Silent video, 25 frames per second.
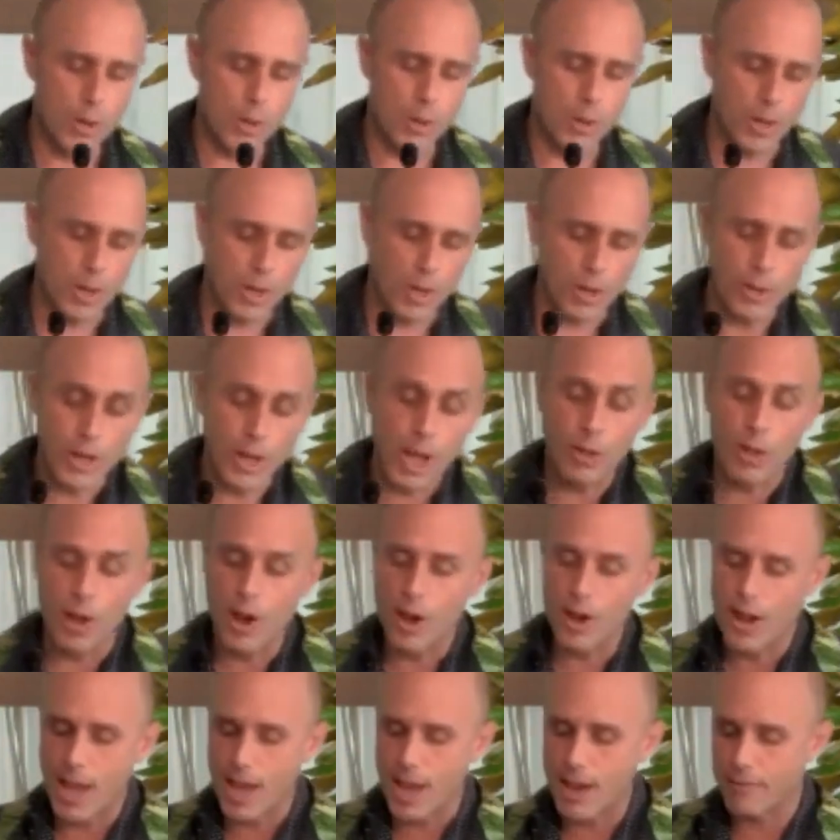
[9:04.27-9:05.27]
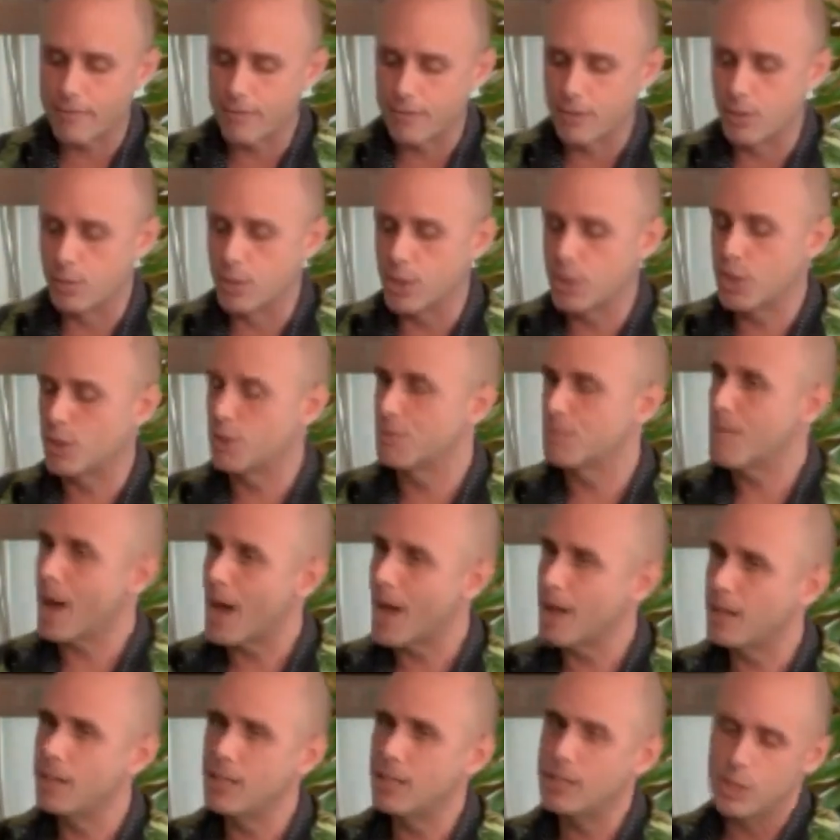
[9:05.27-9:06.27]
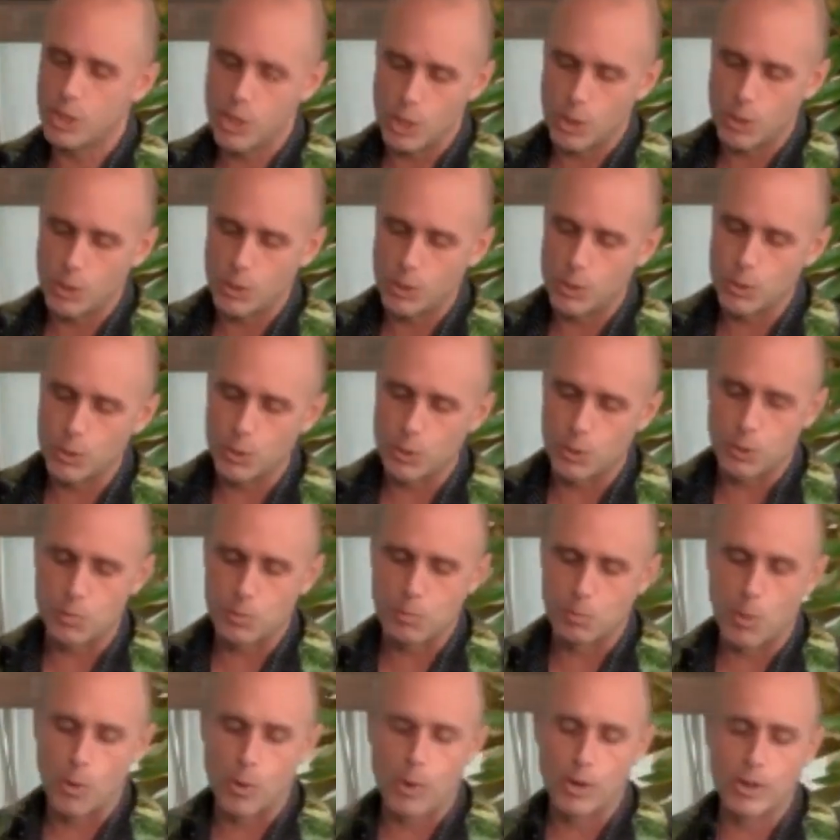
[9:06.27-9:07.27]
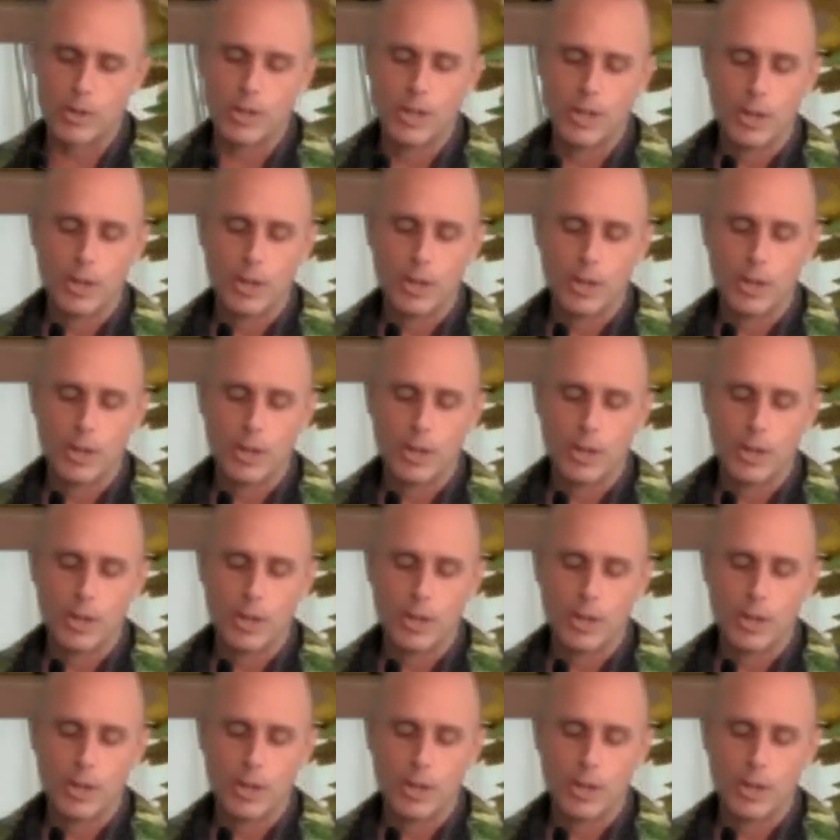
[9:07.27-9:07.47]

or not long after Richard My Knee Jones was born,